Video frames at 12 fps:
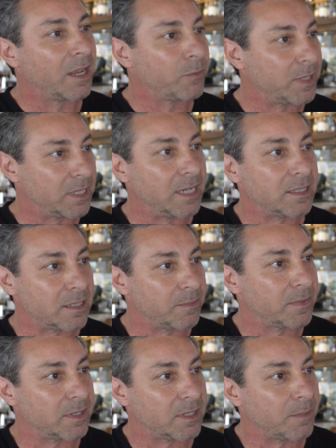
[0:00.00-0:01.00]
and we need
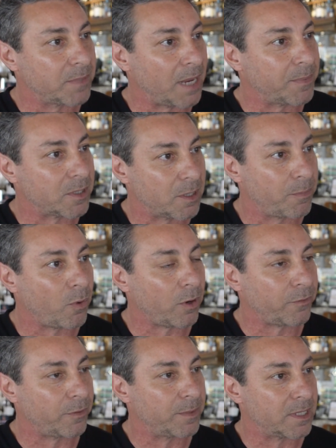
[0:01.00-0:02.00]
some type of
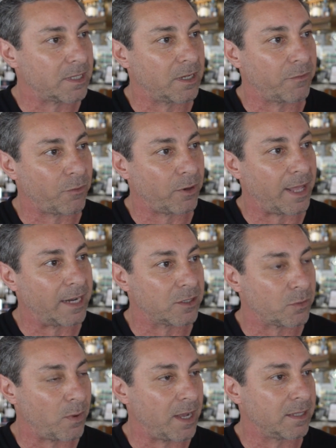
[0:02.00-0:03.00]
support from the city for that
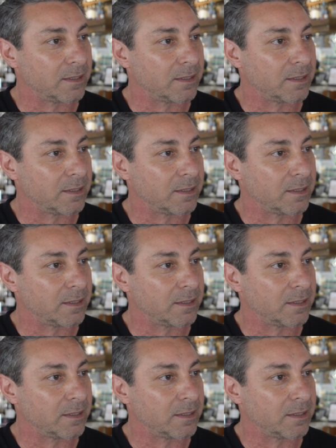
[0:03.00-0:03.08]
as well.